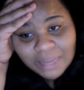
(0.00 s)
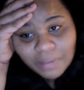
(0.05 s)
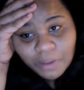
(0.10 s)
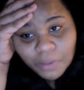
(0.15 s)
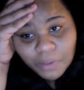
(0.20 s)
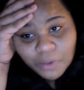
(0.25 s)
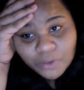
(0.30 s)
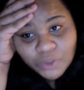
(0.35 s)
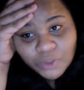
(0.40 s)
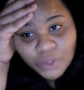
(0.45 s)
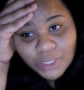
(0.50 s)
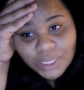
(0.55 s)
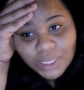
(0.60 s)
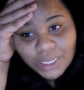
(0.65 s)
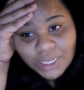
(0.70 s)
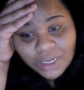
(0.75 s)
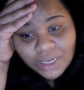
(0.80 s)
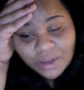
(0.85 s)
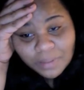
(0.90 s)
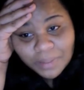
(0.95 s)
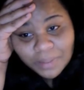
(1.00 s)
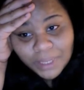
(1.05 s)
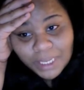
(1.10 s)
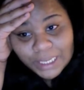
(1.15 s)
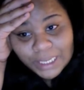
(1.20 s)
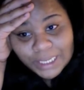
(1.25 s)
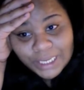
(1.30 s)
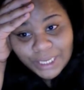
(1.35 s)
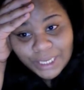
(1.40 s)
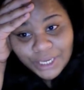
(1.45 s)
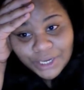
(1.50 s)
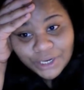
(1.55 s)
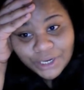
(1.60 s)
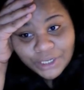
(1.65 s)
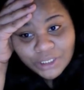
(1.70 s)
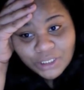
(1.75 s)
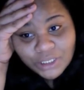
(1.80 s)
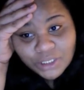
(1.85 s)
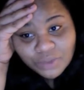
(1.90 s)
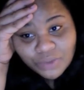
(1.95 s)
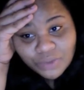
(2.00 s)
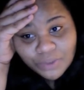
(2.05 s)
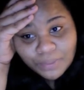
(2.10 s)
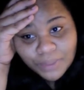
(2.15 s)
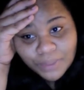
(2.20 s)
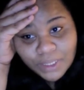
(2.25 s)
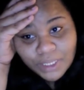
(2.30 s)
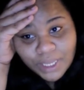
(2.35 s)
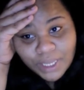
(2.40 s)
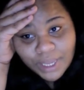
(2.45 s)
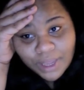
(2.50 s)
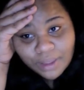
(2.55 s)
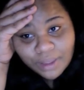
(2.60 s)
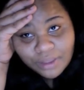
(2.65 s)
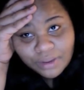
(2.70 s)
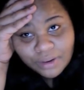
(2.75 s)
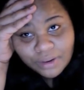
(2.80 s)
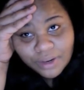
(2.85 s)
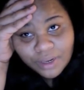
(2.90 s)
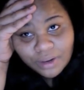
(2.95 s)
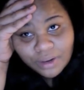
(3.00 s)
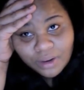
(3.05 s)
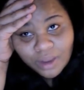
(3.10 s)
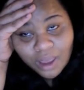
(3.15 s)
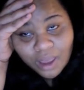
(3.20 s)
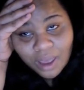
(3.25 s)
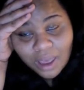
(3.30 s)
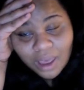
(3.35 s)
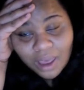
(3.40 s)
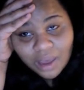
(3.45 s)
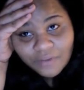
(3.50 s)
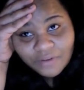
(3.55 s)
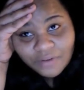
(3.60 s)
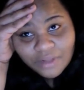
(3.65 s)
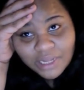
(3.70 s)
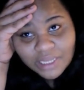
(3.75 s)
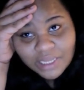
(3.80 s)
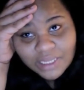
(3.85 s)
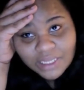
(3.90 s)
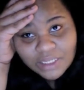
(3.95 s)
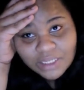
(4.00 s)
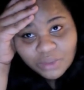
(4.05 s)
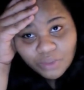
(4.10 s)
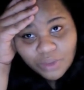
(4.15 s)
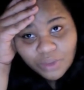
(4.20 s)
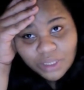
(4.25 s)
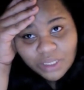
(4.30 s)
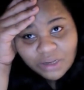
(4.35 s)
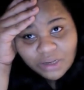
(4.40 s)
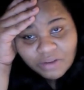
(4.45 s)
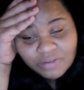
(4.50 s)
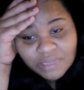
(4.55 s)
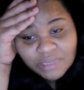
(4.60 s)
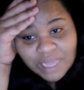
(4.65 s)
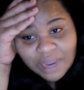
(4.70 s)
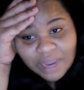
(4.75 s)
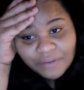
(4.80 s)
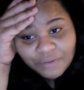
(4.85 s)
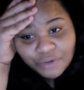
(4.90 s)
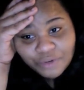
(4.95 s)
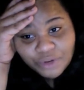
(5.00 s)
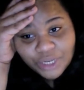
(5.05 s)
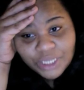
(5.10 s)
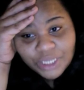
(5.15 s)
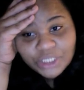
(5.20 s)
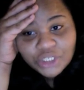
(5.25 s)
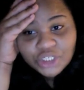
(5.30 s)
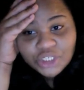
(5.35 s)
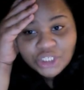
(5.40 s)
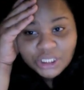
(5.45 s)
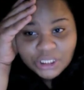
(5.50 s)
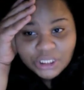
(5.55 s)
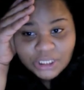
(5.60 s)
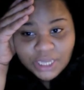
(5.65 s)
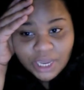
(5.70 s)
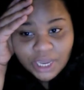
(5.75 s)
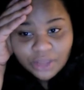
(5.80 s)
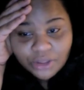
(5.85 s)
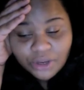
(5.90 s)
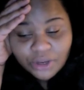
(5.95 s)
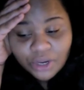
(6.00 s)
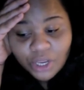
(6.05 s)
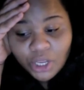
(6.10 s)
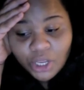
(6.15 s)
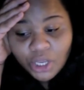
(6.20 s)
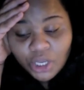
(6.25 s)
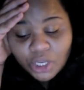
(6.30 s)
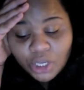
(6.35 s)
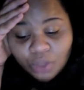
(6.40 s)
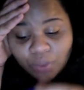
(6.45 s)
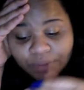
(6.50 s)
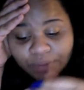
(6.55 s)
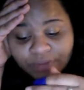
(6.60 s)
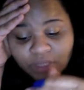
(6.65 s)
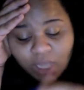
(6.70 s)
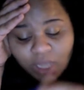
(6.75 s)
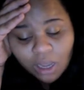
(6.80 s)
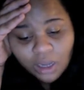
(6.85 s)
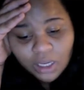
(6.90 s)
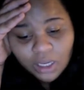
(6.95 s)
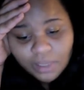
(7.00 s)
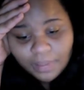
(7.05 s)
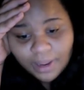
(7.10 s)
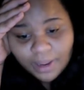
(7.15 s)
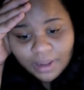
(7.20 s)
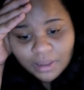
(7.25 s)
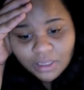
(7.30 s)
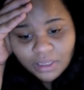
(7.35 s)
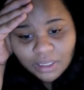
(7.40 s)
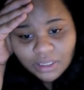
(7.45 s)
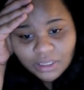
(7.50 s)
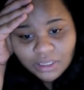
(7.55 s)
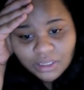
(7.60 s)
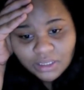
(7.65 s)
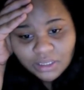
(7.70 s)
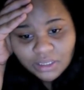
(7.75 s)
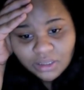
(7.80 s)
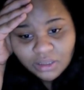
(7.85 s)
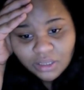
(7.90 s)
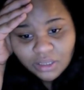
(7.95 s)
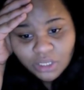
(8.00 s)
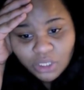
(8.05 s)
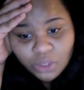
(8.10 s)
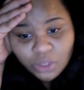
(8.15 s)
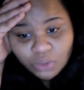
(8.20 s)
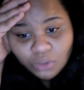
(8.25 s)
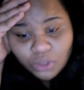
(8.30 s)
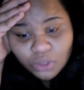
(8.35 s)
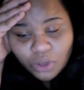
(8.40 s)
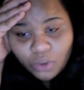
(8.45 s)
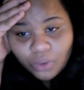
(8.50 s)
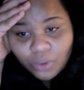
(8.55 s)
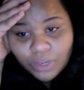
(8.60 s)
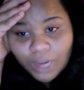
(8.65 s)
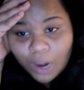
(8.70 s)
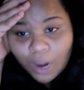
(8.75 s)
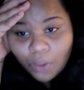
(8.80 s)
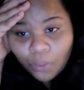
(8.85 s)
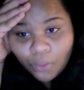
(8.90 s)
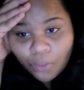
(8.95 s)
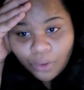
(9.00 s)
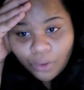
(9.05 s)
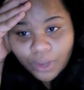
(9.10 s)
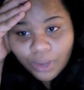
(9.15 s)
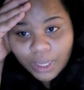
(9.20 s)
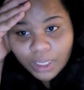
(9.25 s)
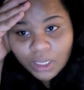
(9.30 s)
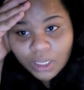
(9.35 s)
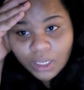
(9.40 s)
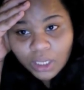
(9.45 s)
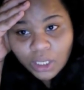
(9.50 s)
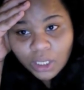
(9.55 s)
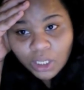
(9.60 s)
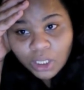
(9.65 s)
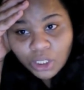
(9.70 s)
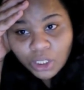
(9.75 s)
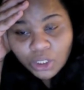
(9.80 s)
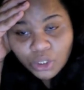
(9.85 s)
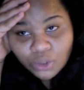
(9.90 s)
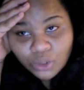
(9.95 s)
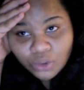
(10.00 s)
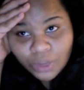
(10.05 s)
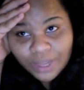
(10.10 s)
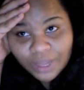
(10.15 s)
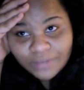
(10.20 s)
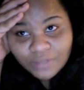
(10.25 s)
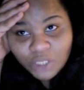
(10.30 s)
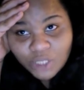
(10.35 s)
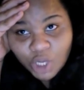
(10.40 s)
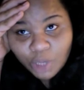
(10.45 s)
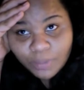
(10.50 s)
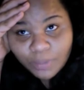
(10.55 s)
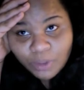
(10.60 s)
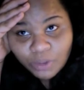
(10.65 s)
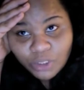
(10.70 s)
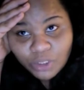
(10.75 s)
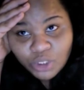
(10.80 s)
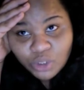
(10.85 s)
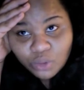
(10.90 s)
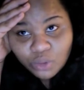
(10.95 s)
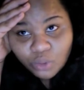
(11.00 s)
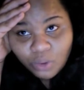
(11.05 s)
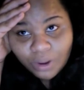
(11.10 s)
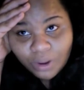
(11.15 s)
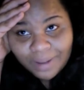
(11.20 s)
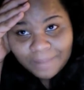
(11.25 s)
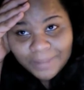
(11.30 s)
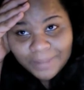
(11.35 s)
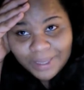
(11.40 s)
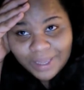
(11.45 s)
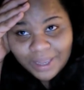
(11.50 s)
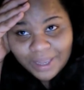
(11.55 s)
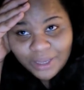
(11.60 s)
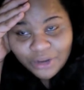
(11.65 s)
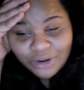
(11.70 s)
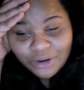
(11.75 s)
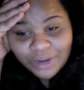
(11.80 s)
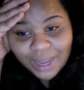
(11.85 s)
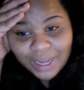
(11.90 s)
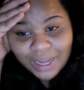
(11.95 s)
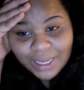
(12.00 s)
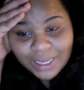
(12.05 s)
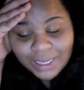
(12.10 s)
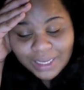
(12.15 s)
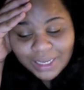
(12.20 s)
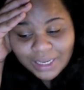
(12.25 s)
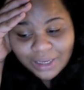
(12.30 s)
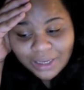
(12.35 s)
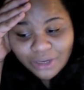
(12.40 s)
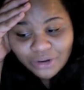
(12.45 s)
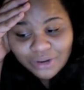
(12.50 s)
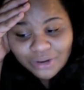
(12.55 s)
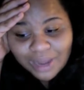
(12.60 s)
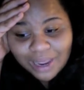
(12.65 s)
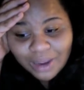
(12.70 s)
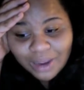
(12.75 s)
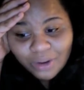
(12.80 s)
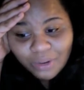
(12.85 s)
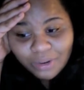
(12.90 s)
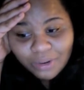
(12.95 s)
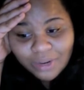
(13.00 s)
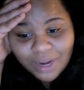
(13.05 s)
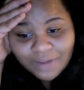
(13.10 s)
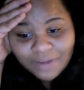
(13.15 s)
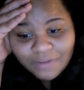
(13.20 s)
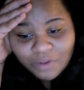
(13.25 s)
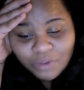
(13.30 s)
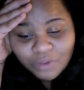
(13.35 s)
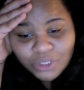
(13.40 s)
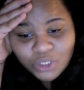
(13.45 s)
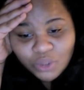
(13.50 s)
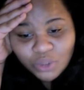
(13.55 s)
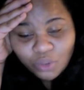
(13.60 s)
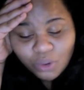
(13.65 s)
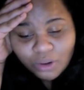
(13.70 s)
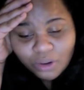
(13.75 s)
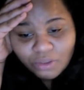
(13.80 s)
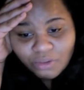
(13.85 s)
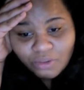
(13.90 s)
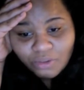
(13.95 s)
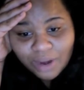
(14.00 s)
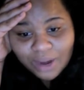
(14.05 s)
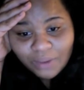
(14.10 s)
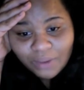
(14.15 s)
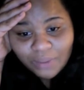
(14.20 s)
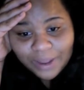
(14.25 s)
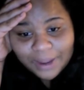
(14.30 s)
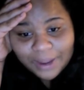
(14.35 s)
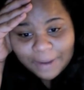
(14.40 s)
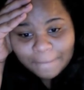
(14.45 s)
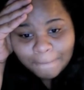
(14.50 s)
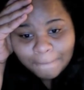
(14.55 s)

I move to Atlanta, it'll be a year since we've been together, and I feel like that's well enough time for you to get your shit together. We've talked about this. You know what I want. You have told me what you want, but yet you're not going after what you want in the right way.